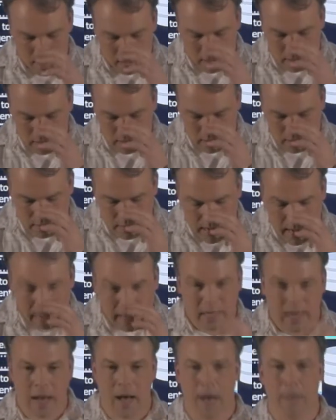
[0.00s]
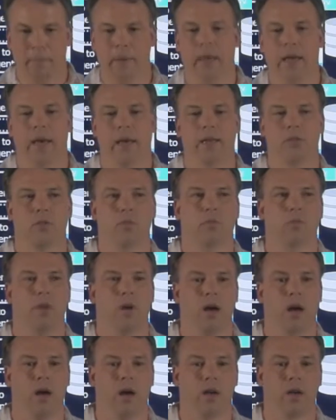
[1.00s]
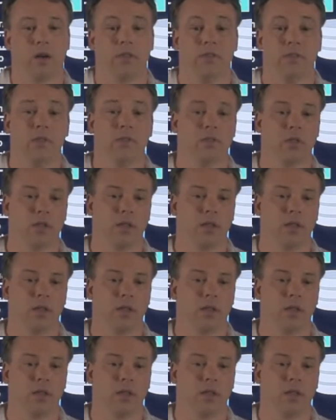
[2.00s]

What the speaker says: because dash copy has confused